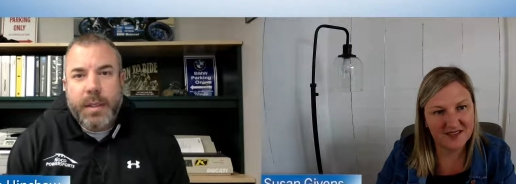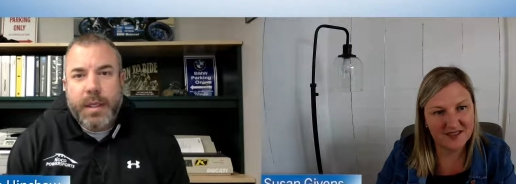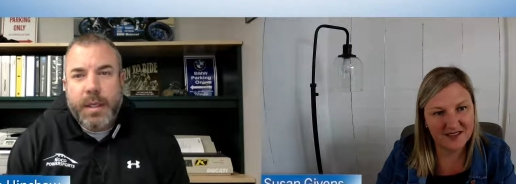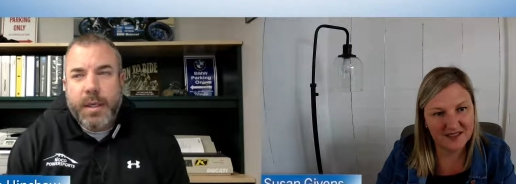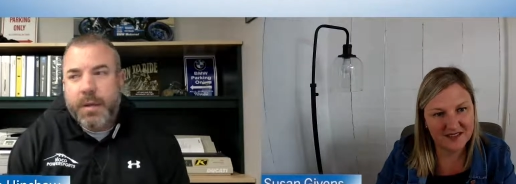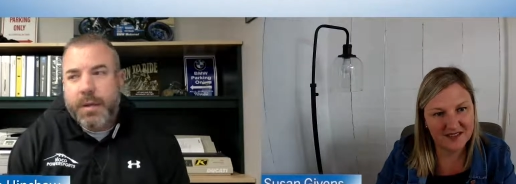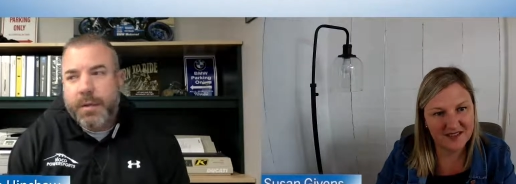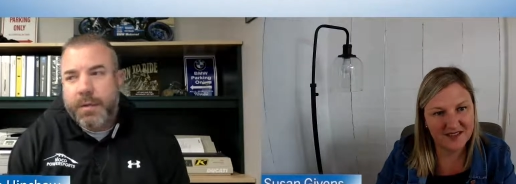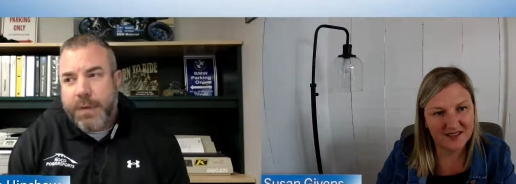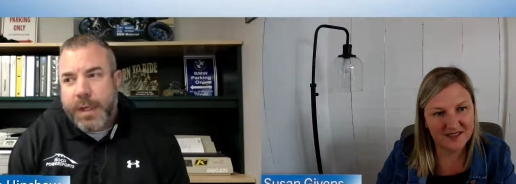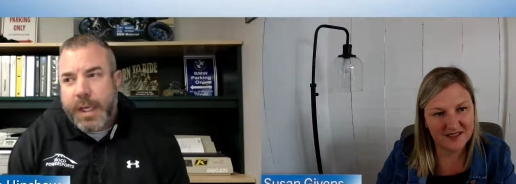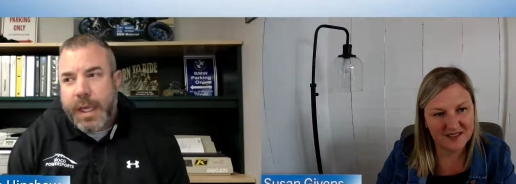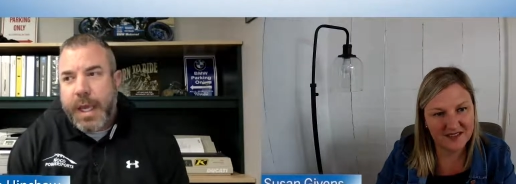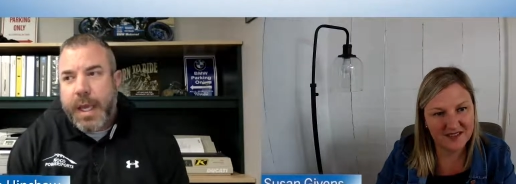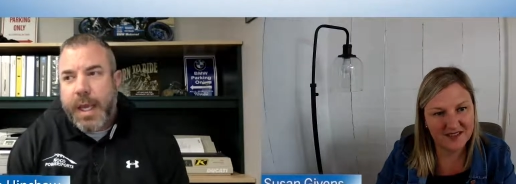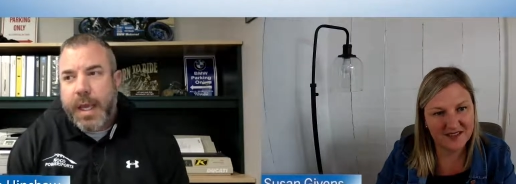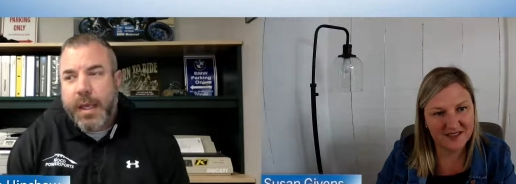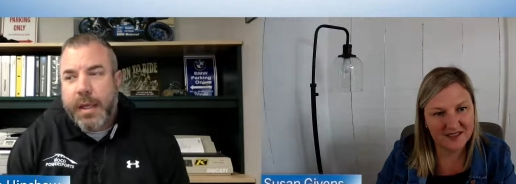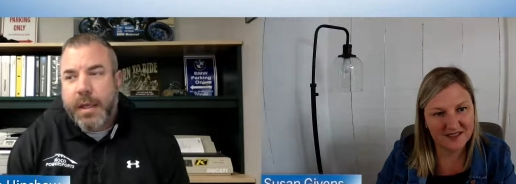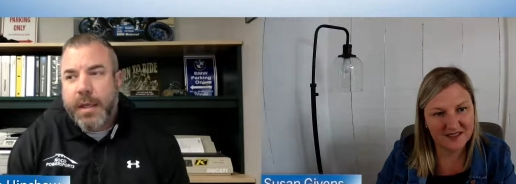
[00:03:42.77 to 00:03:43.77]
Speaker 1: you know the
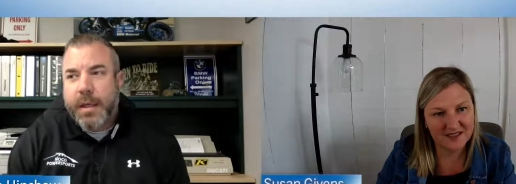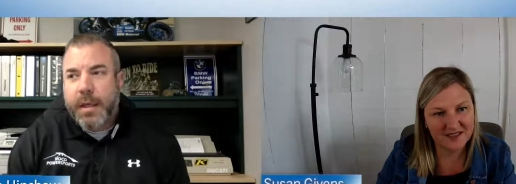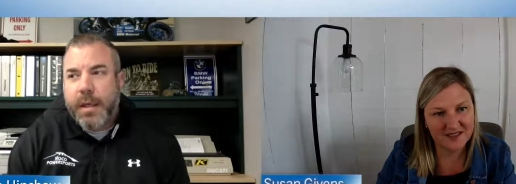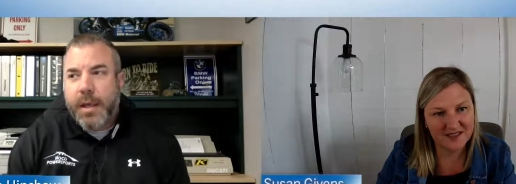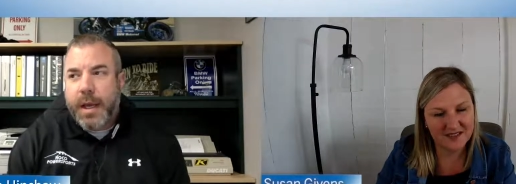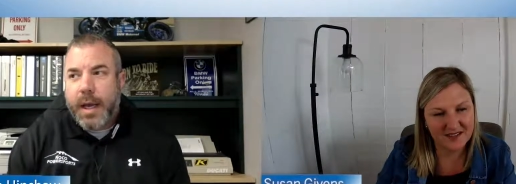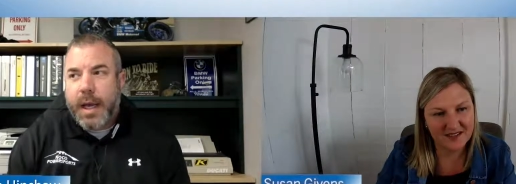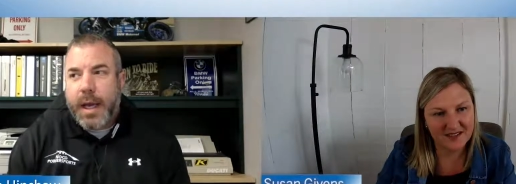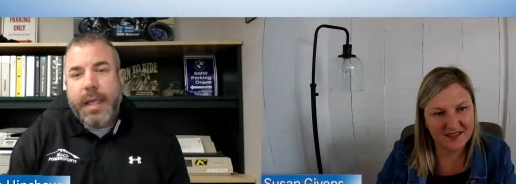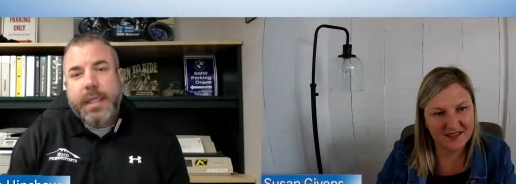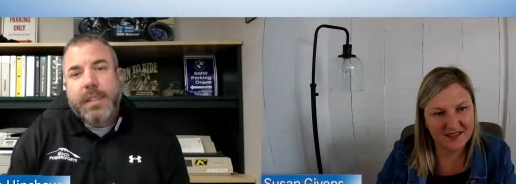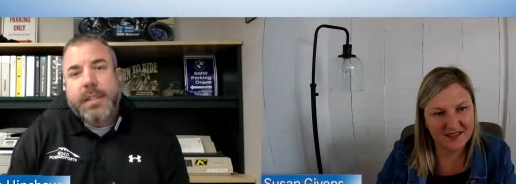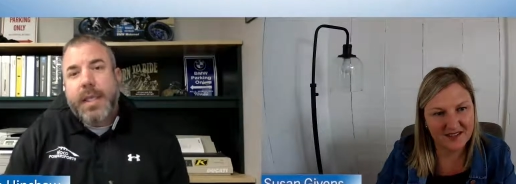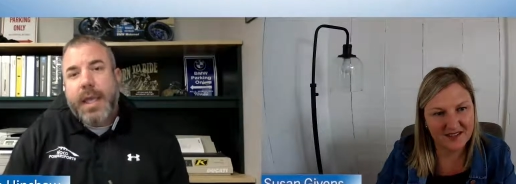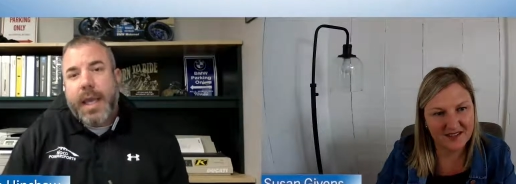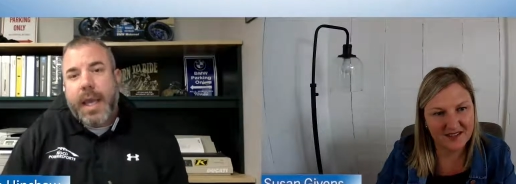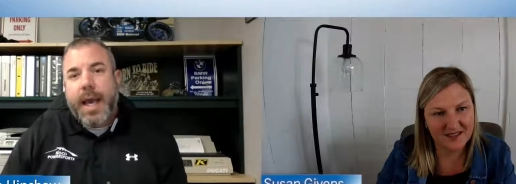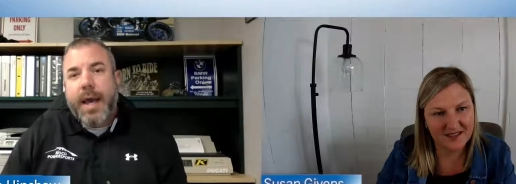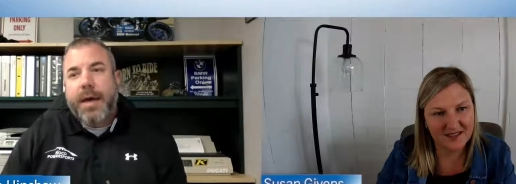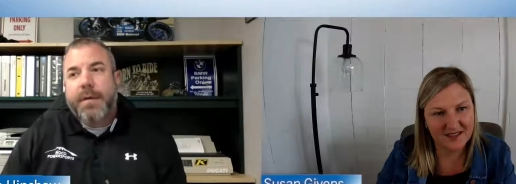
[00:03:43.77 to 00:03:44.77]
va i actually
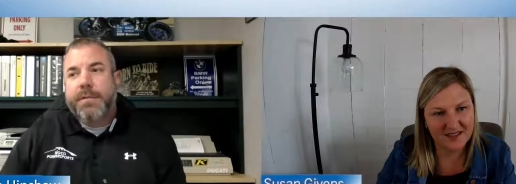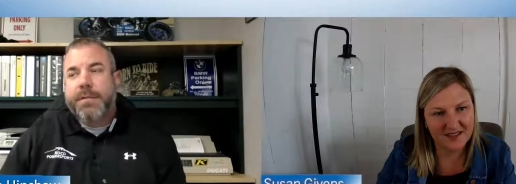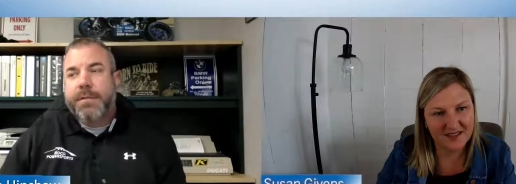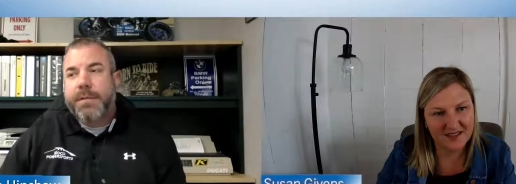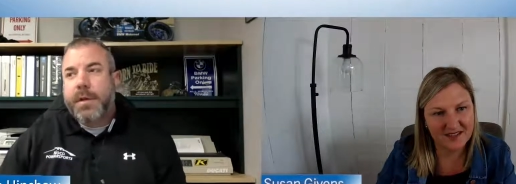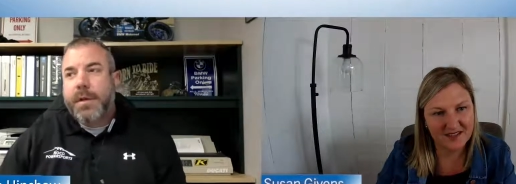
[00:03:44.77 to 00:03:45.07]
have